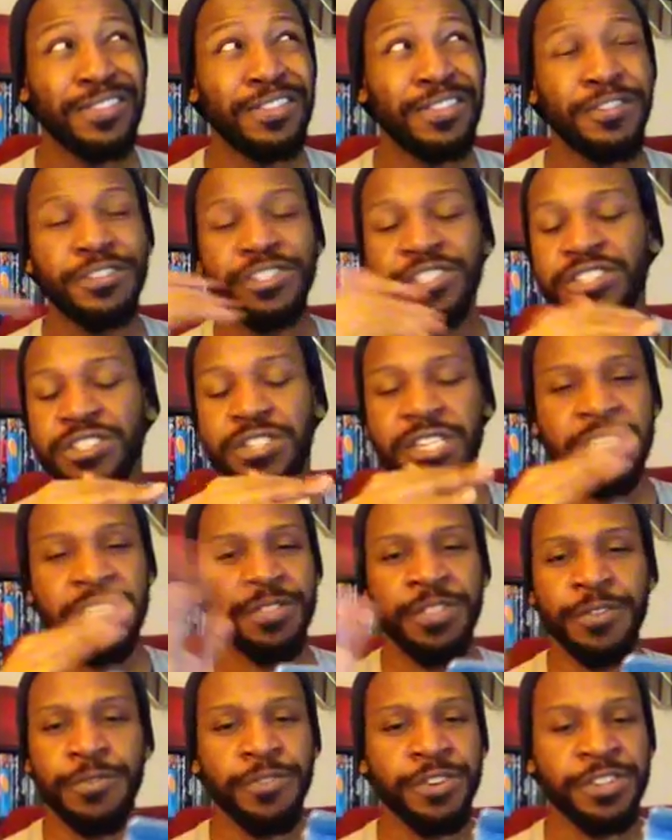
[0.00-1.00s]

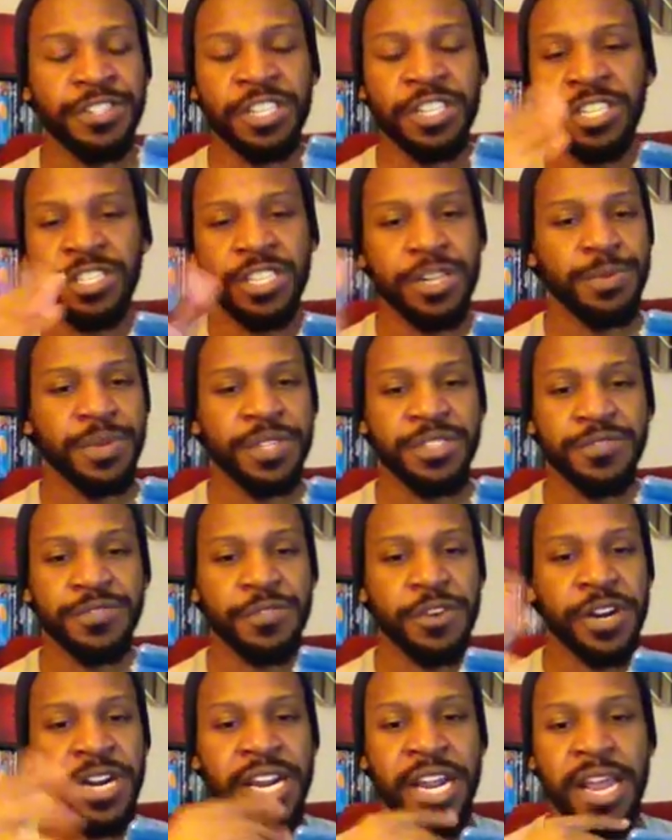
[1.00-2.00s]
the shipping's
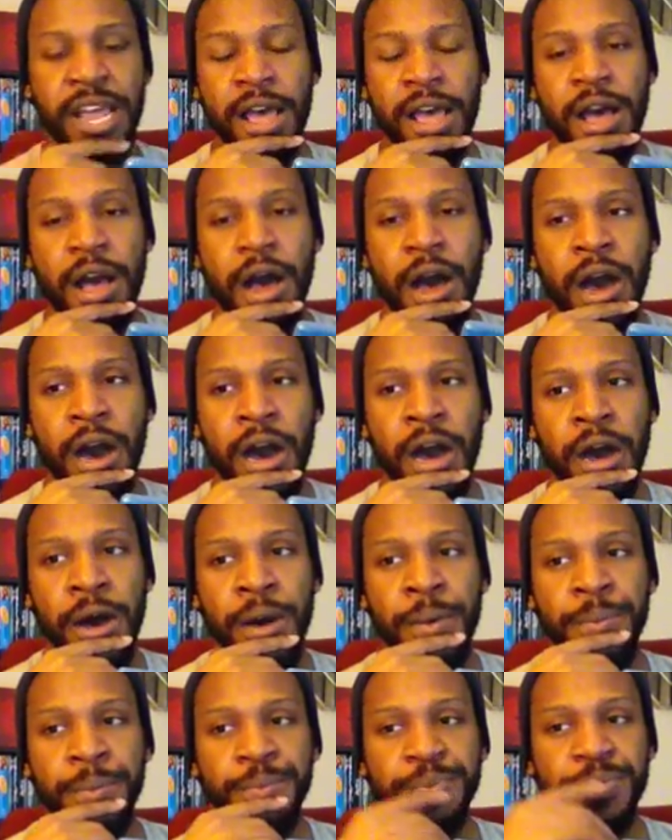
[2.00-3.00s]
free.
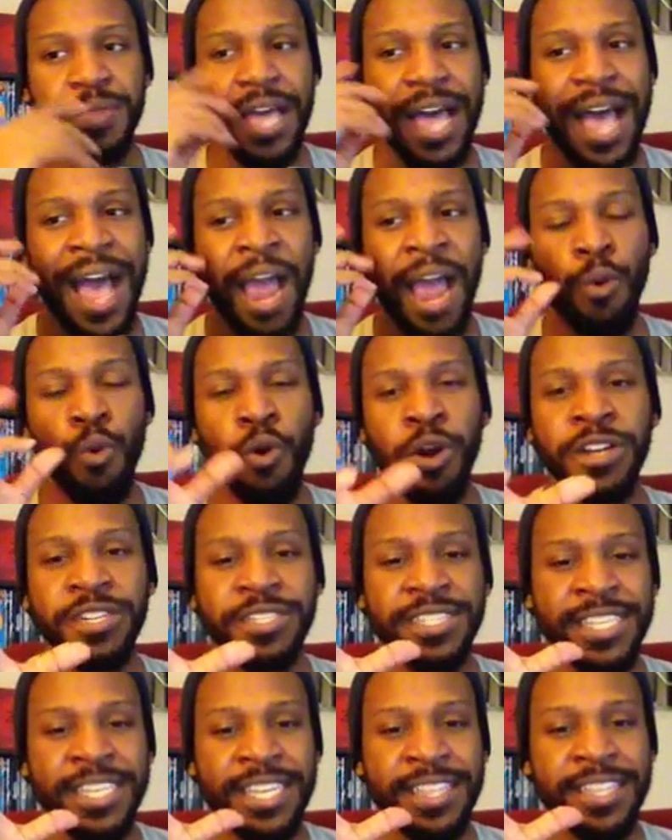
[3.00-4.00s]
I wanted
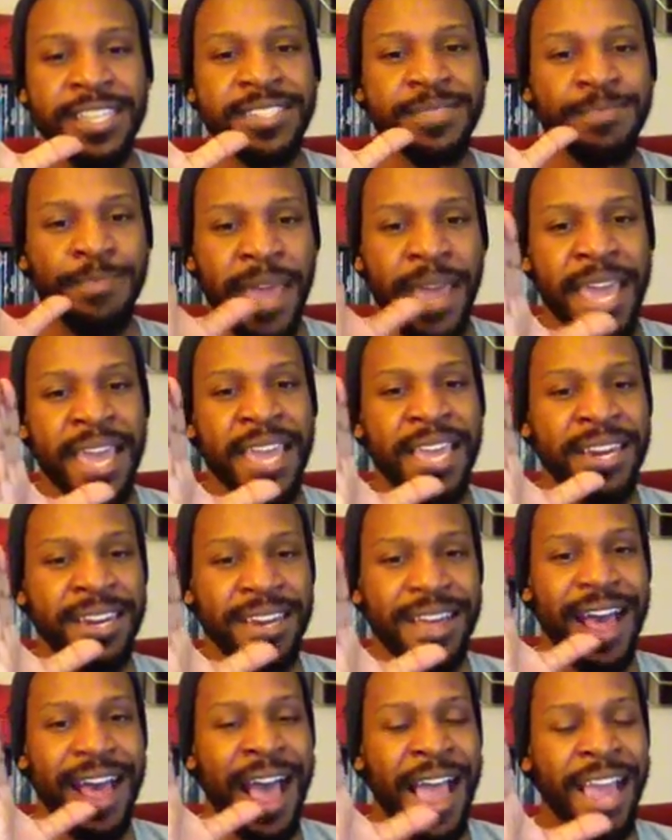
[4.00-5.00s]
to get this main
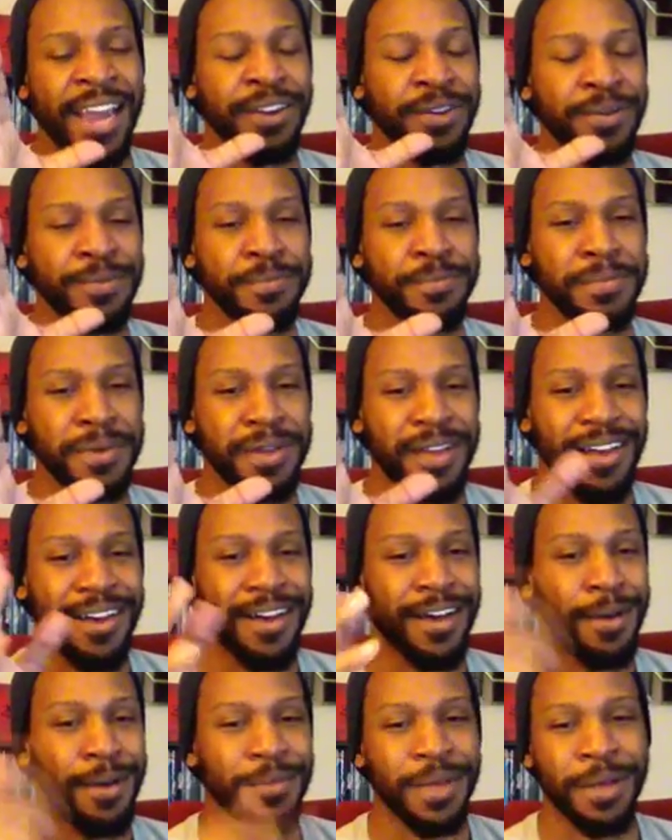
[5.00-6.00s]
item.
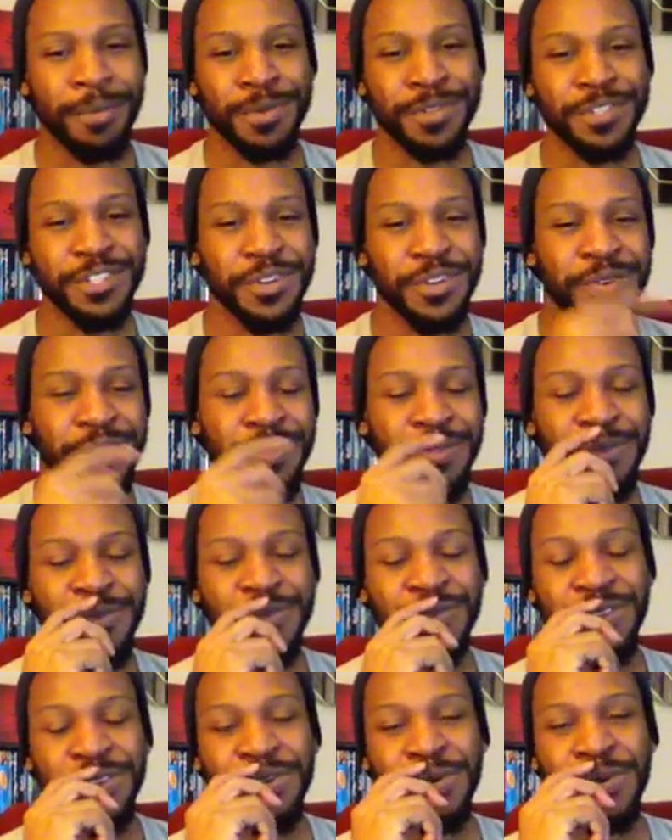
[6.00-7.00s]
I'm gonna show it in the
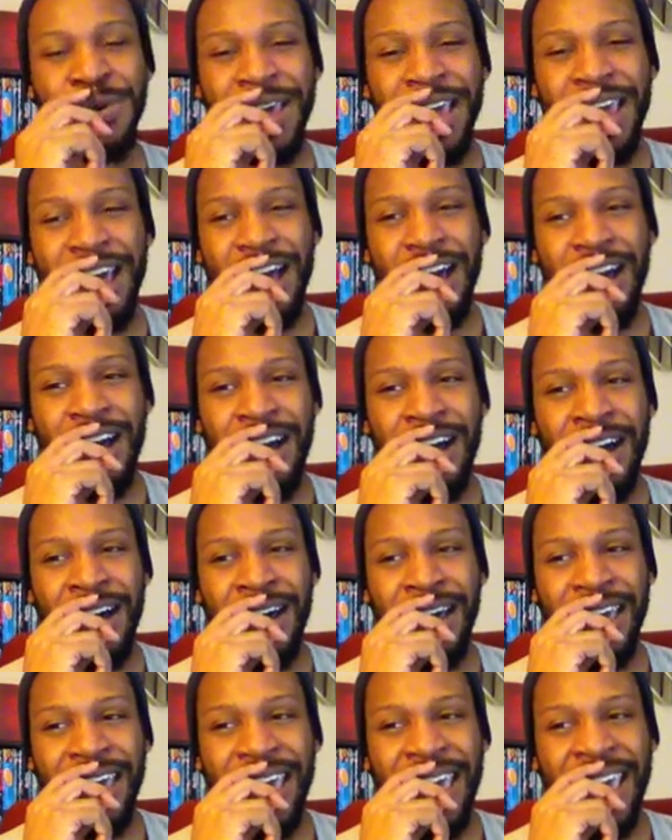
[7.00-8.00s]
review.
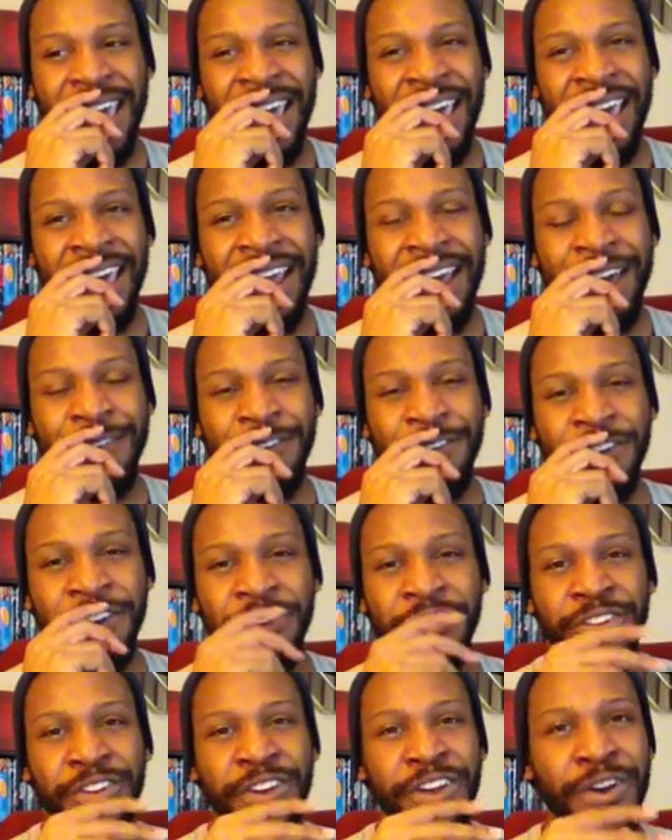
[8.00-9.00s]
And I
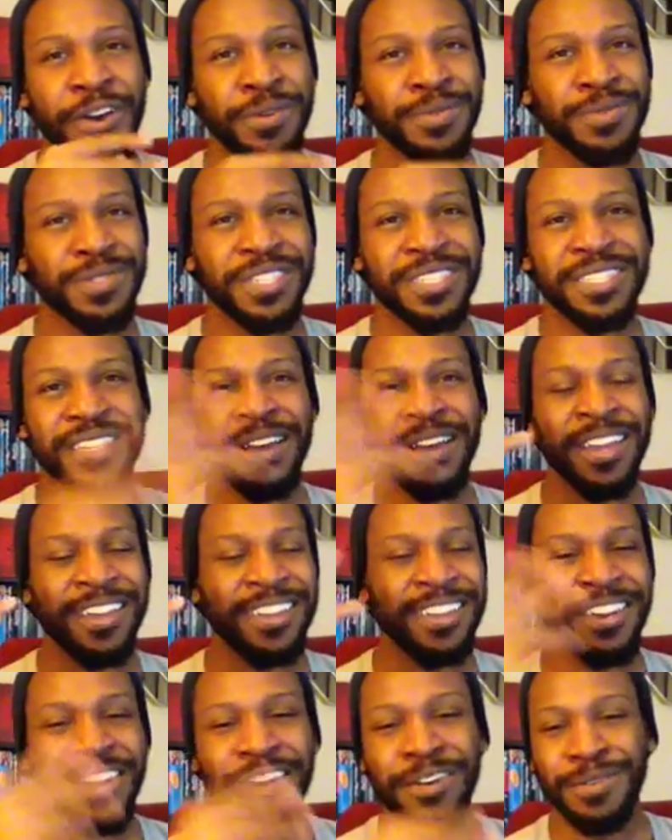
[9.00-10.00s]
figured, since
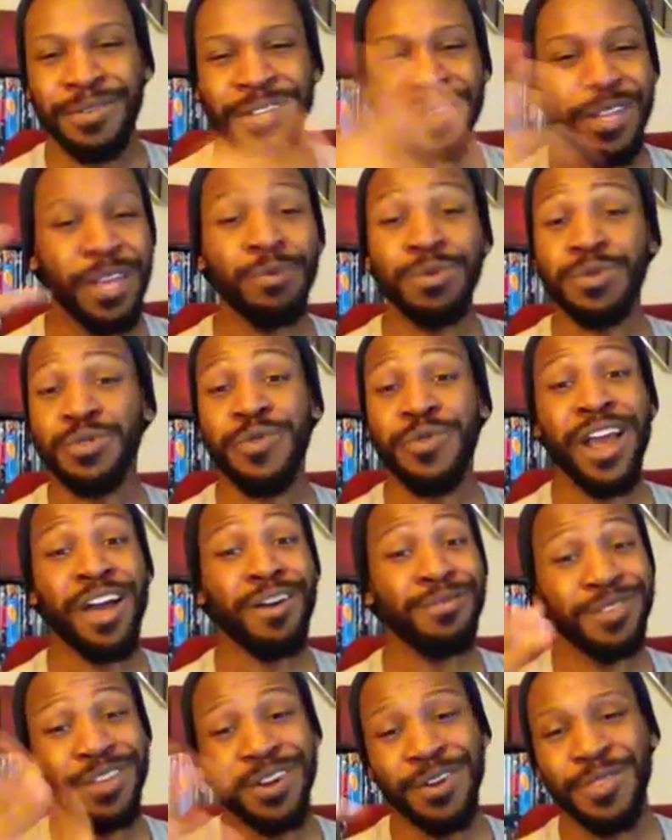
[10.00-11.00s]
it was
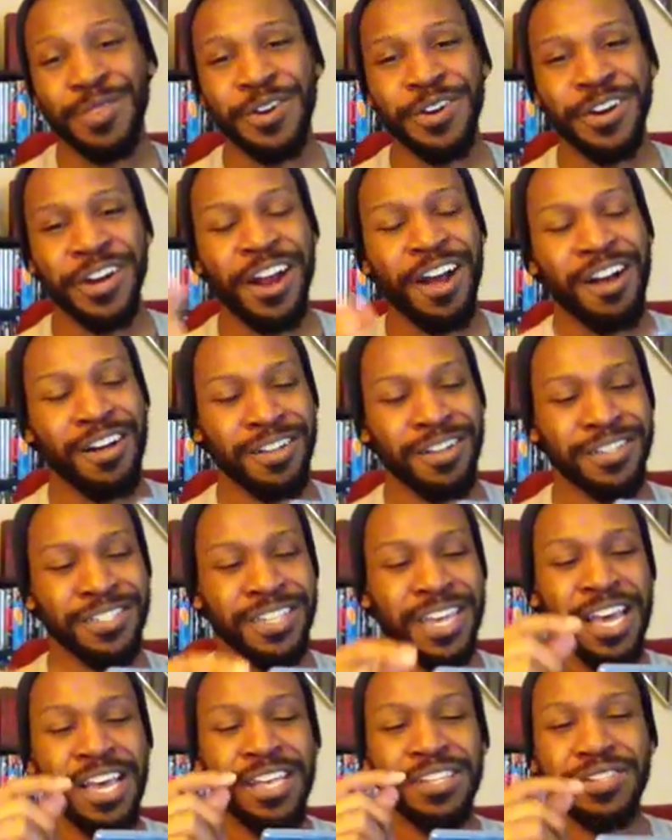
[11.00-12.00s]
around, $30,
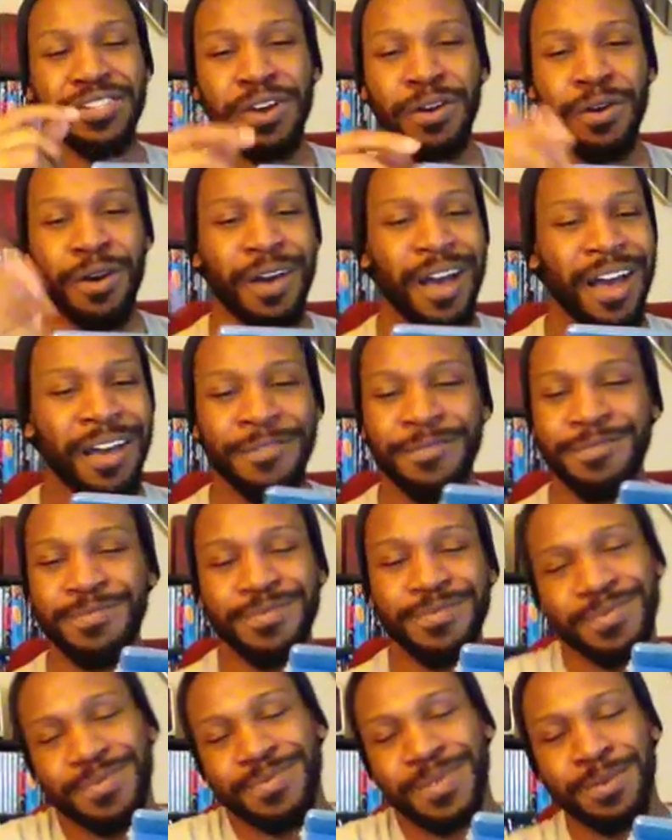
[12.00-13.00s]
so I
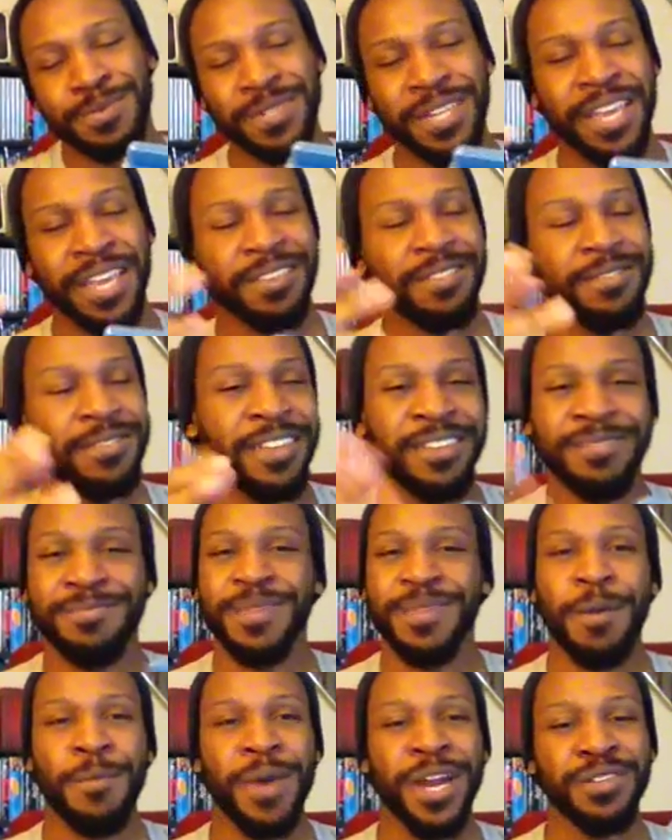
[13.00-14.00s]
was like,
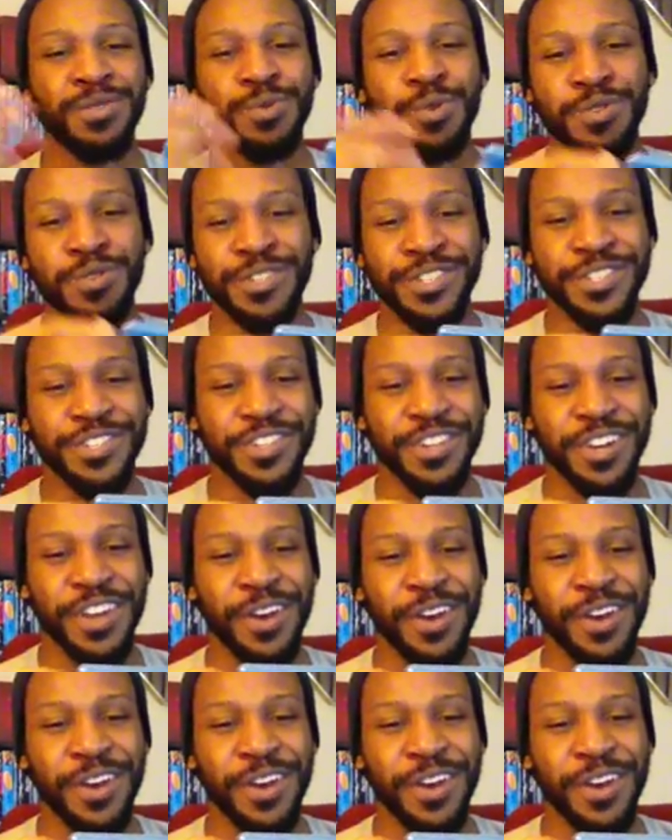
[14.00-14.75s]
I might as well just,